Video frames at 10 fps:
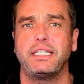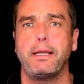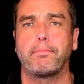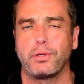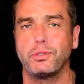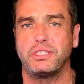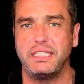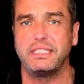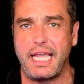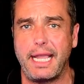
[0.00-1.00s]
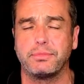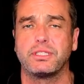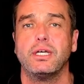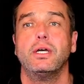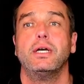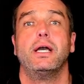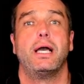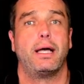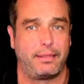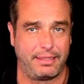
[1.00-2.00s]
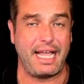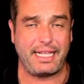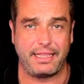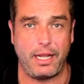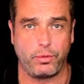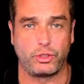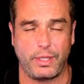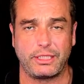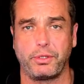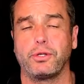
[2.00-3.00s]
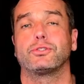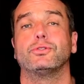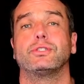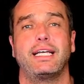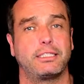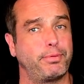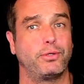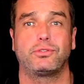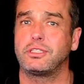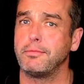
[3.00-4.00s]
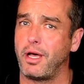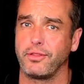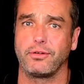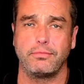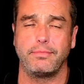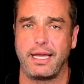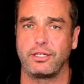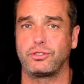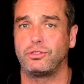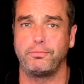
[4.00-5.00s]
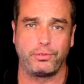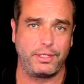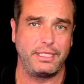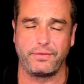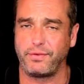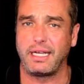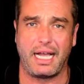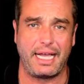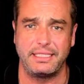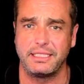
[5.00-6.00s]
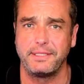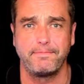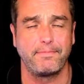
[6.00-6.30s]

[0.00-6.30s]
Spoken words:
he approached these games like they were dress rehearsals, as opposed to some other managers who put in different guys.